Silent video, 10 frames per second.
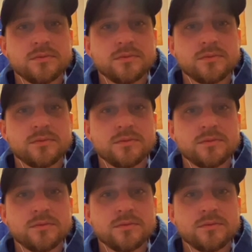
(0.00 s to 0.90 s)

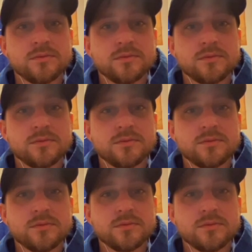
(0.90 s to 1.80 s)

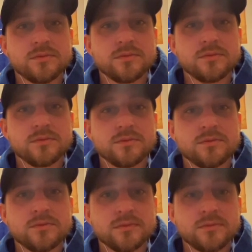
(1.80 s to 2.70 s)

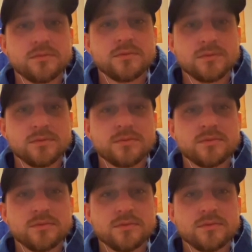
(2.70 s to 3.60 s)

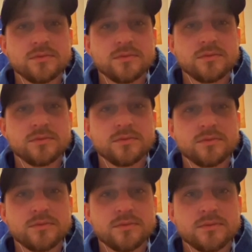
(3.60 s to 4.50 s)

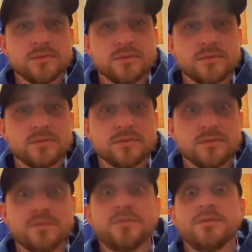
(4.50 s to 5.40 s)

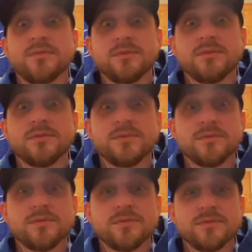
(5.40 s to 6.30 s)

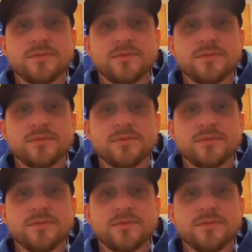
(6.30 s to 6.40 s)
(not speaking)